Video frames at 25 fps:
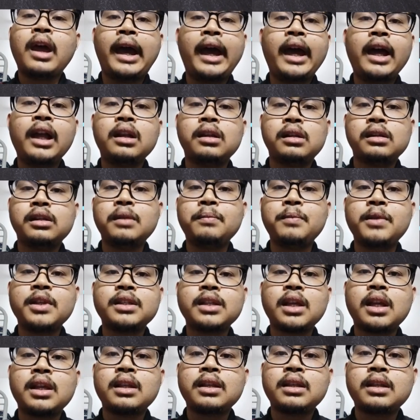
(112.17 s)
L
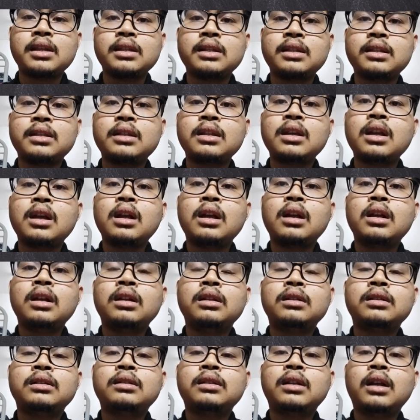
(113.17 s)
represents its
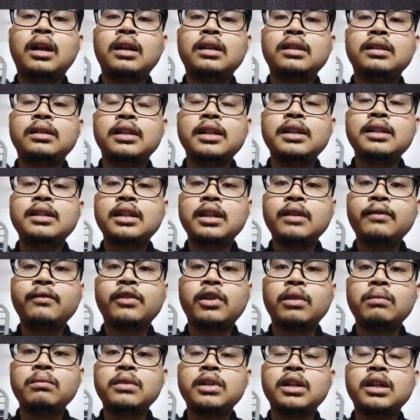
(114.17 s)

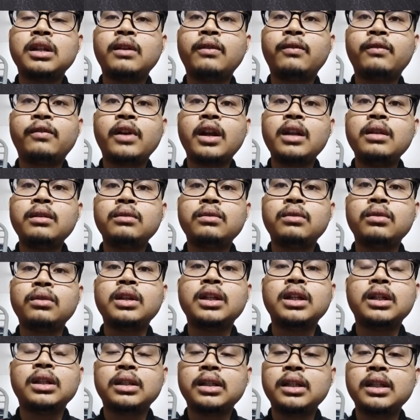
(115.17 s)
distance from the front to
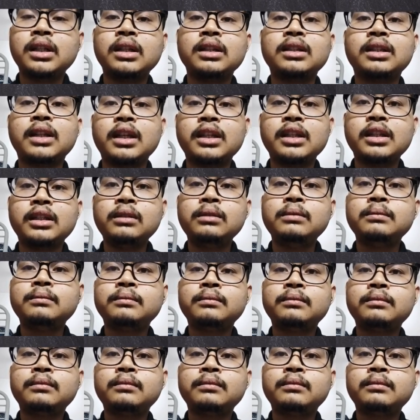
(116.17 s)
the rear tire.